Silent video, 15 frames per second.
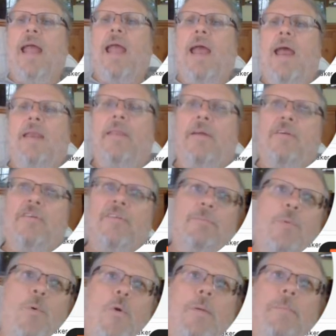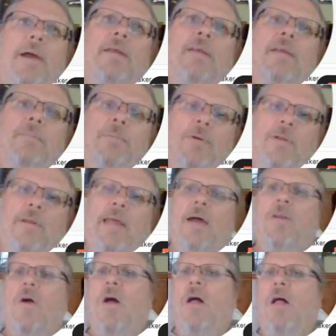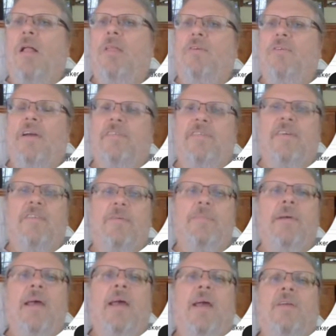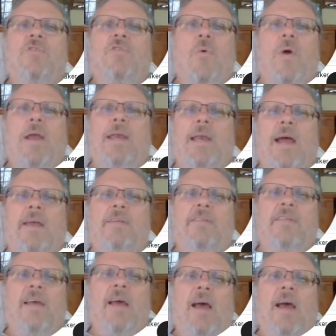and there's a more button to pull down all the rest of them. It's quite nice.